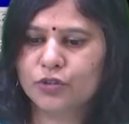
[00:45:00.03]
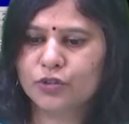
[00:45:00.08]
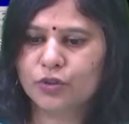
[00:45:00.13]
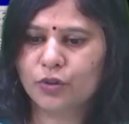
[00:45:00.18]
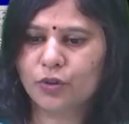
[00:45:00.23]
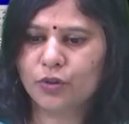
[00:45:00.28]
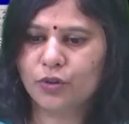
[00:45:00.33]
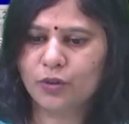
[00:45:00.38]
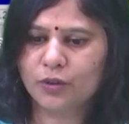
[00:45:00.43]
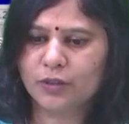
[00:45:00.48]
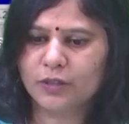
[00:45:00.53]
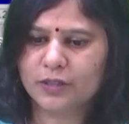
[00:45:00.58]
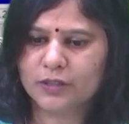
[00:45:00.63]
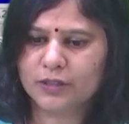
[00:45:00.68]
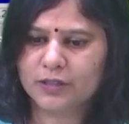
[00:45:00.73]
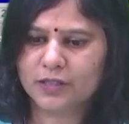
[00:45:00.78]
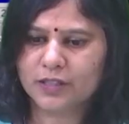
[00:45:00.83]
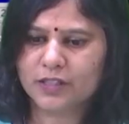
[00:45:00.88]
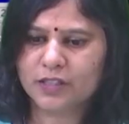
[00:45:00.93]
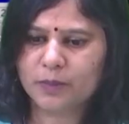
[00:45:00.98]
So
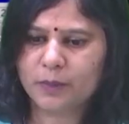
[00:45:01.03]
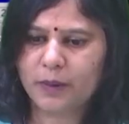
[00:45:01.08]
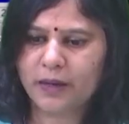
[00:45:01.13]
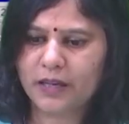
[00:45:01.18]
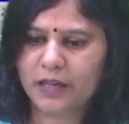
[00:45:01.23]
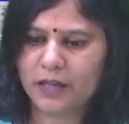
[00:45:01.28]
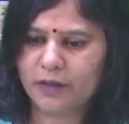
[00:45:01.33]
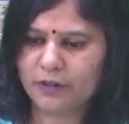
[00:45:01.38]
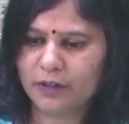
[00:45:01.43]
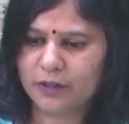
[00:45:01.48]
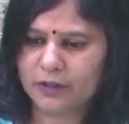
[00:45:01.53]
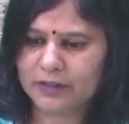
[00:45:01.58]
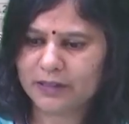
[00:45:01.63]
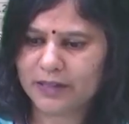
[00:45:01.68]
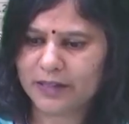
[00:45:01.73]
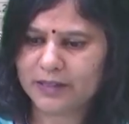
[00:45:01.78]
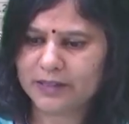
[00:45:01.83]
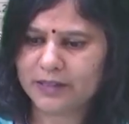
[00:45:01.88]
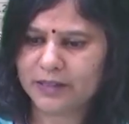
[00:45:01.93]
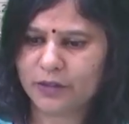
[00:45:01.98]
just by, even
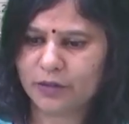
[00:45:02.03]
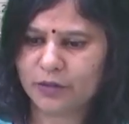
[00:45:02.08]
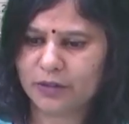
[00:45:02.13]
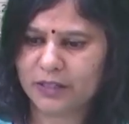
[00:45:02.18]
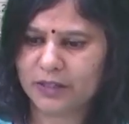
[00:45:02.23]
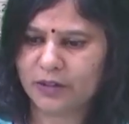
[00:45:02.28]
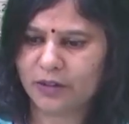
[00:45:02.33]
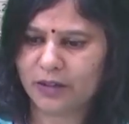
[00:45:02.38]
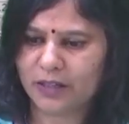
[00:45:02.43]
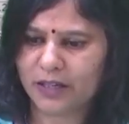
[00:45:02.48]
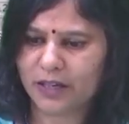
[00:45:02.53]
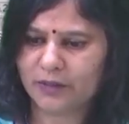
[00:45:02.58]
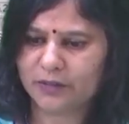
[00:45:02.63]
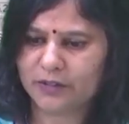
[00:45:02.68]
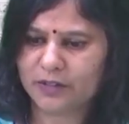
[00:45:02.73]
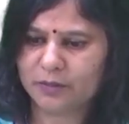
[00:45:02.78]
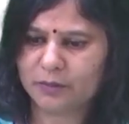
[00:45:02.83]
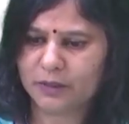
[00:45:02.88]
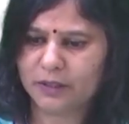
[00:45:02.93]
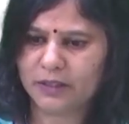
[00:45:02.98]
let's say you did not have
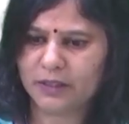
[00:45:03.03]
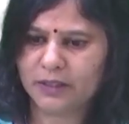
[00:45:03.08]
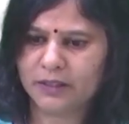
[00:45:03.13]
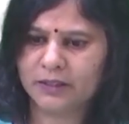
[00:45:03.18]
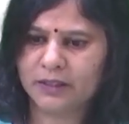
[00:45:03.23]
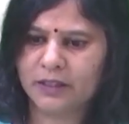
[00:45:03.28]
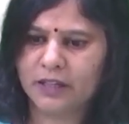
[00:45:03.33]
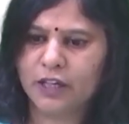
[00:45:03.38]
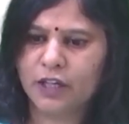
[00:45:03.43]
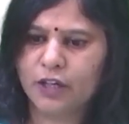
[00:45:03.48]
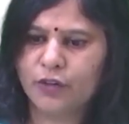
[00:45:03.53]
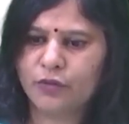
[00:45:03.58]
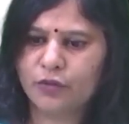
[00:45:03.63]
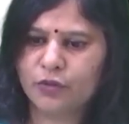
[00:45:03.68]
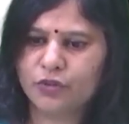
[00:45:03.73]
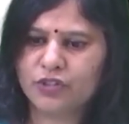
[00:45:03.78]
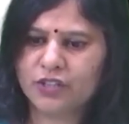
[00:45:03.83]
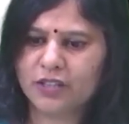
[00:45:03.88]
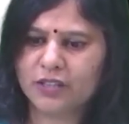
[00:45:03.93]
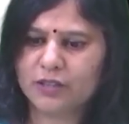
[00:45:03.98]
this button, if
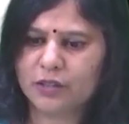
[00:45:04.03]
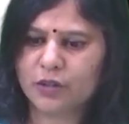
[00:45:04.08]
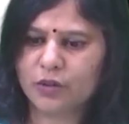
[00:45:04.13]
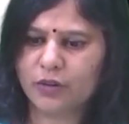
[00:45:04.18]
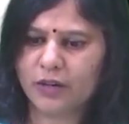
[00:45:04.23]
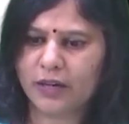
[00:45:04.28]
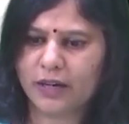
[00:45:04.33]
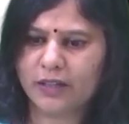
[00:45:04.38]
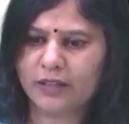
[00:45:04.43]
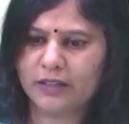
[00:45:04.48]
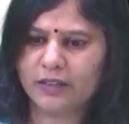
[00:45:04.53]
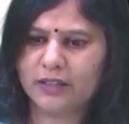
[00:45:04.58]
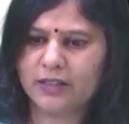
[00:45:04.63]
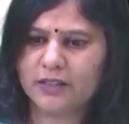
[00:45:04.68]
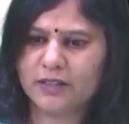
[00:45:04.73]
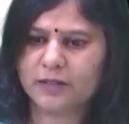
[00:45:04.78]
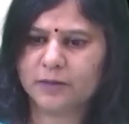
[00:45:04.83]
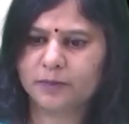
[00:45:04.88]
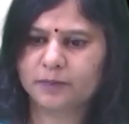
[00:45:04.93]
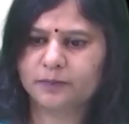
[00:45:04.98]
you just look at
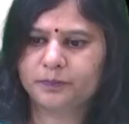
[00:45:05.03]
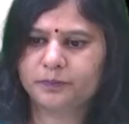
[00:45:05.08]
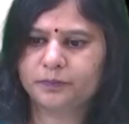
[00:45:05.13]
this